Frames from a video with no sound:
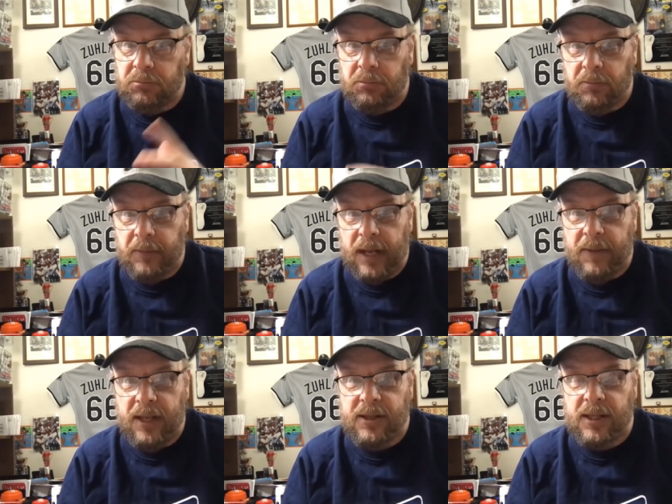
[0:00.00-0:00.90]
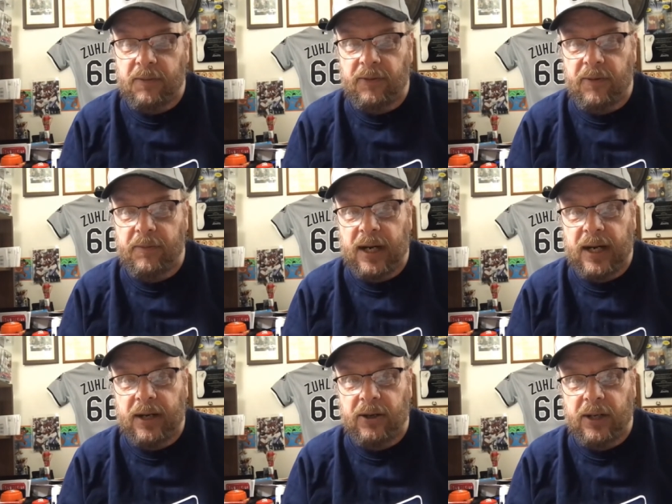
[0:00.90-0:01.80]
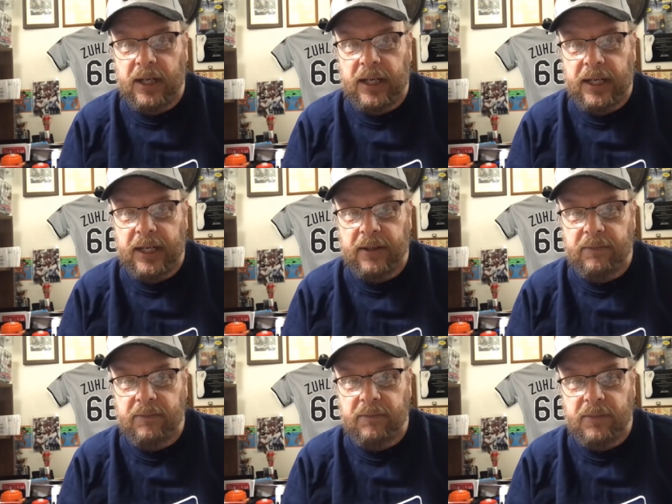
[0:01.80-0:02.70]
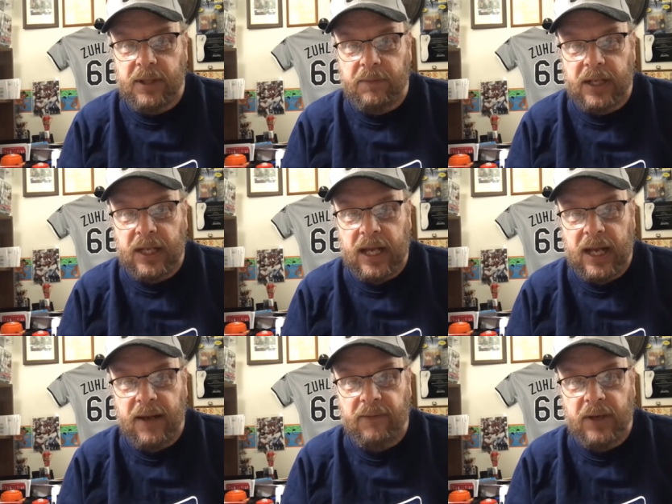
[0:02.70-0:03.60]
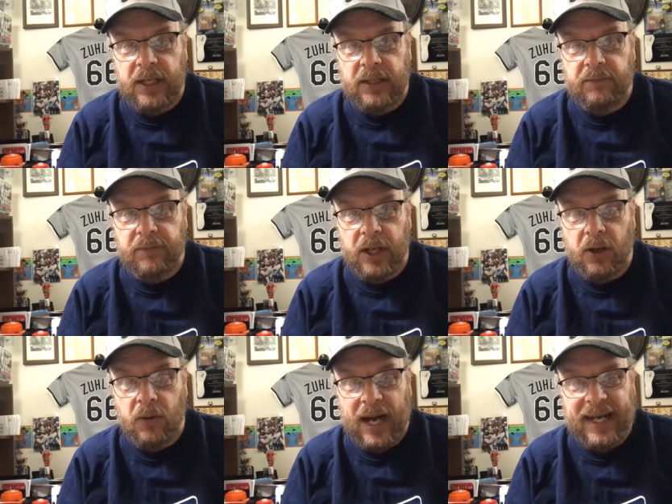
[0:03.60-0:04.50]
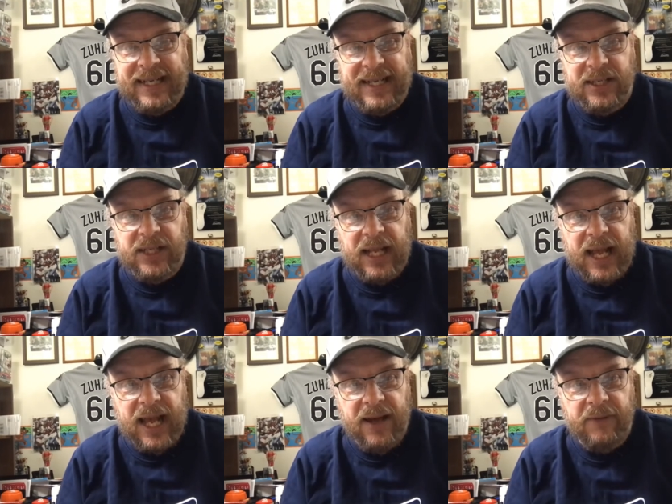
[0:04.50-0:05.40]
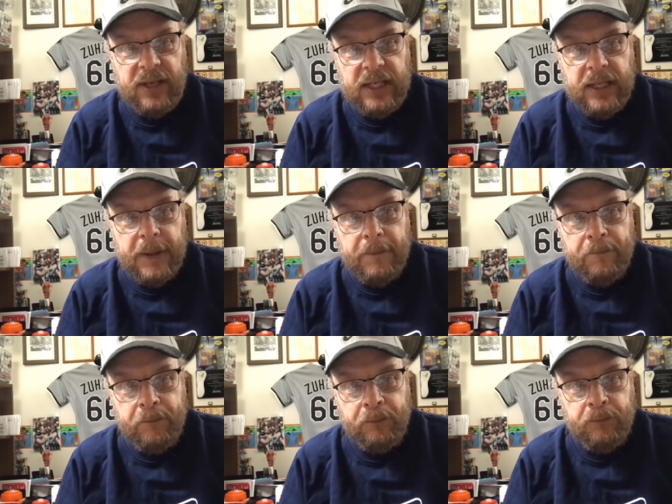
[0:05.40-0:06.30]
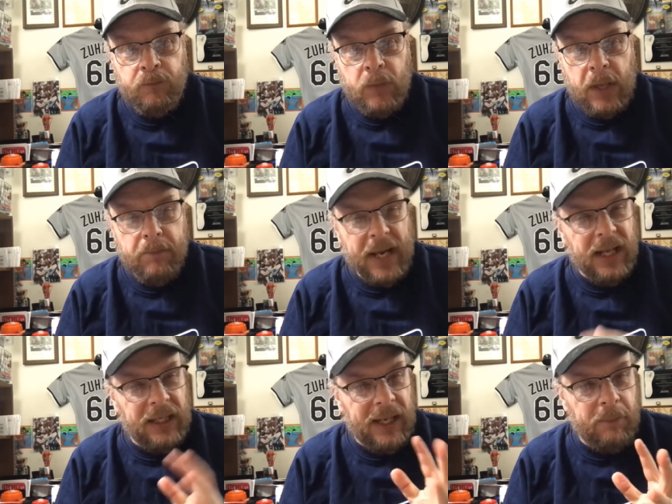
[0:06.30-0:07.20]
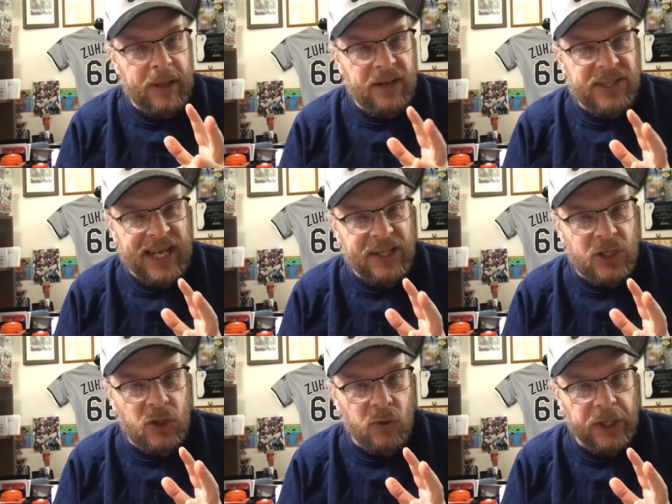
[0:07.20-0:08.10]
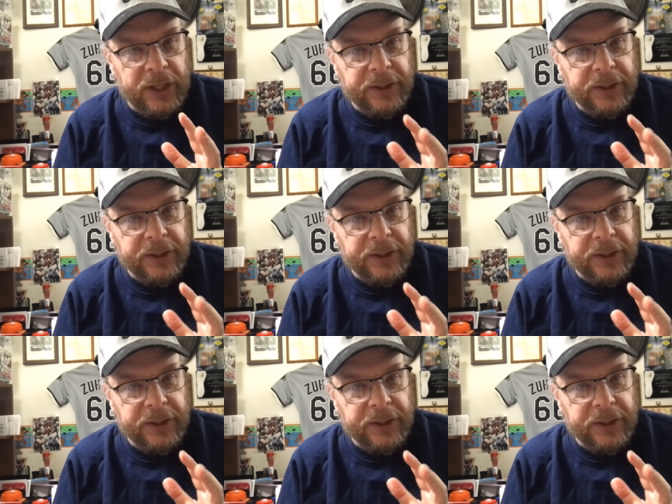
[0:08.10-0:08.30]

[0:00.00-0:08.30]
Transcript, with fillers: maybe some of them are uh, something that have, uh, you know, ideas that have, make a little bit of sense to you.